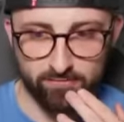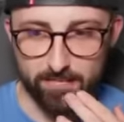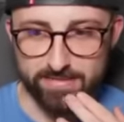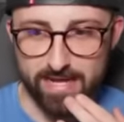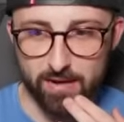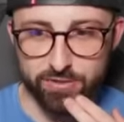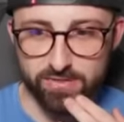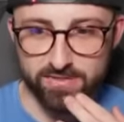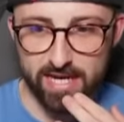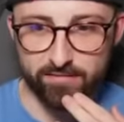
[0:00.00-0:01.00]
Raptor, how
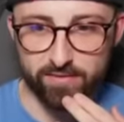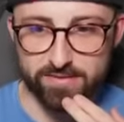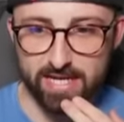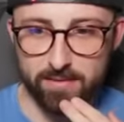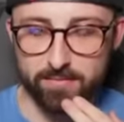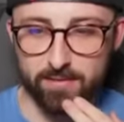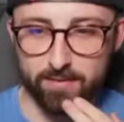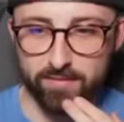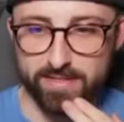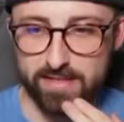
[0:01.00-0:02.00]
do you save your team
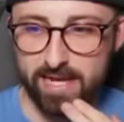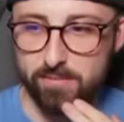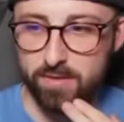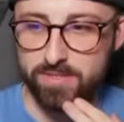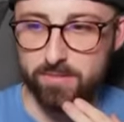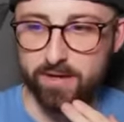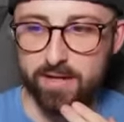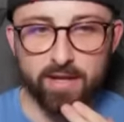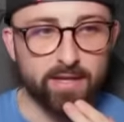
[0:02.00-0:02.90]
on this? I keep losing mine.